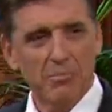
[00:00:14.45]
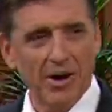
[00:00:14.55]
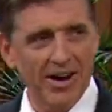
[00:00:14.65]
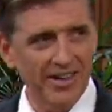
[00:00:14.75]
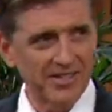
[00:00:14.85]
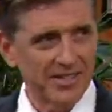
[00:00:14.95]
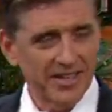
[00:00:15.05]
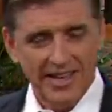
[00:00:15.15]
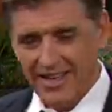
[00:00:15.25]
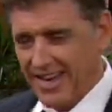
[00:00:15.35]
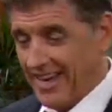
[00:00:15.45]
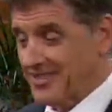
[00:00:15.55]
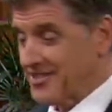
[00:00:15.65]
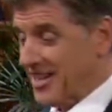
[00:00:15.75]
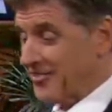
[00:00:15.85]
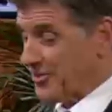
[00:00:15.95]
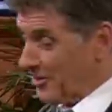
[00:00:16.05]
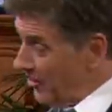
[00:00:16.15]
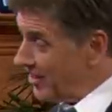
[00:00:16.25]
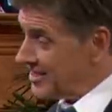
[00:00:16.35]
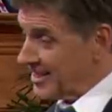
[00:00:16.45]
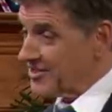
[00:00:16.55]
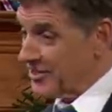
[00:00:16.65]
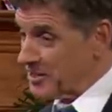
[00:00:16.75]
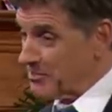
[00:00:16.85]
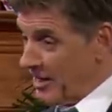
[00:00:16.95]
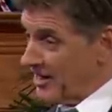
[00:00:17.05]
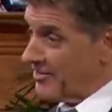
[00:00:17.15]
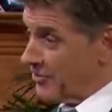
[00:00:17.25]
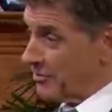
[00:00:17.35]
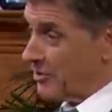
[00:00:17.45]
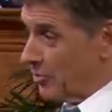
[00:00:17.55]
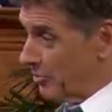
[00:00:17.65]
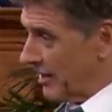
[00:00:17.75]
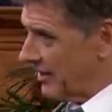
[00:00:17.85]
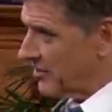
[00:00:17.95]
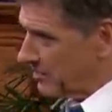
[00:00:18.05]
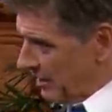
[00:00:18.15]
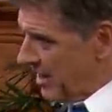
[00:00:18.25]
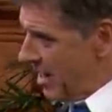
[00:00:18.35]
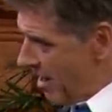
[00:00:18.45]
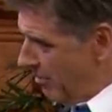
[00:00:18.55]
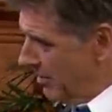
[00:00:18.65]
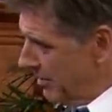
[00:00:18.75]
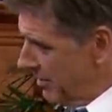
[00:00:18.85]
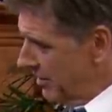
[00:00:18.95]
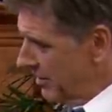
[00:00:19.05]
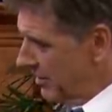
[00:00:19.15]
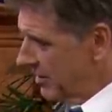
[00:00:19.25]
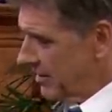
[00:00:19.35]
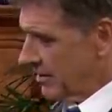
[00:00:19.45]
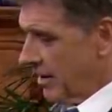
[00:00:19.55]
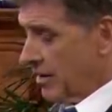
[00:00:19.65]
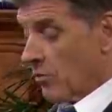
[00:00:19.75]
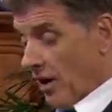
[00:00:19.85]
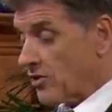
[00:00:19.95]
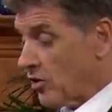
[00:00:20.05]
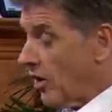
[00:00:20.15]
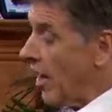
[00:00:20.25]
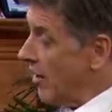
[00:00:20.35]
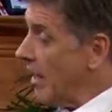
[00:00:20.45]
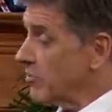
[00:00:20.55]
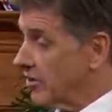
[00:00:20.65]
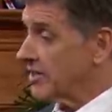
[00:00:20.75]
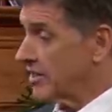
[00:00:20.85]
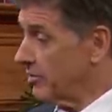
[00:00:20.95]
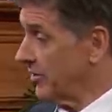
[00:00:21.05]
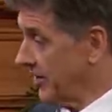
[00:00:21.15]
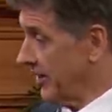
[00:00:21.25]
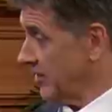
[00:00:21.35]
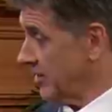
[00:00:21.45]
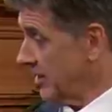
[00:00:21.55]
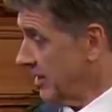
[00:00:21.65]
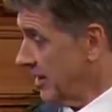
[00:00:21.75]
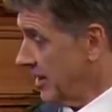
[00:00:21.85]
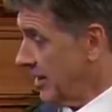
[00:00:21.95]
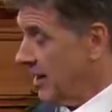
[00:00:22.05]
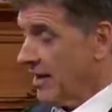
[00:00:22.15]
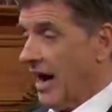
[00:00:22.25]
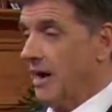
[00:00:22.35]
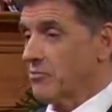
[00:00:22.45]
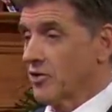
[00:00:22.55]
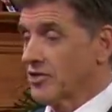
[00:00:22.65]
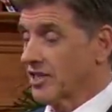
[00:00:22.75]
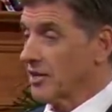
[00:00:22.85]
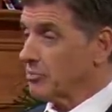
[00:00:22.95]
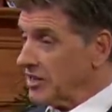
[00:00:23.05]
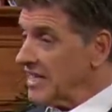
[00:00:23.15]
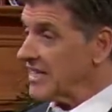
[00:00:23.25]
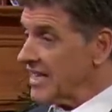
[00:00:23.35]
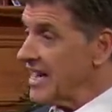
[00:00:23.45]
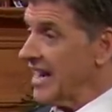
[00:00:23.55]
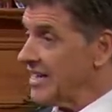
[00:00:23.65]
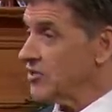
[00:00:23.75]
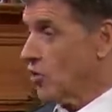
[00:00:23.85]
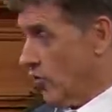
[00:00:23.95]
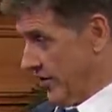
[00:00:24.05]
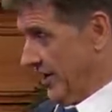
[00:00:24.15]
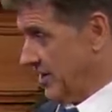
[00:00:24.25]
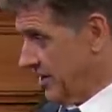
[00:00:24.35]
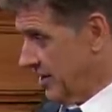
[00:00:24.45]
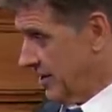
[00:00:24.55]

but, uh, Jennifer Lawrence and Chris Martin from Coldplay have split up. Oh, no. Well, you know how I'm going to deal with this? How? I'm going to completely ignore it.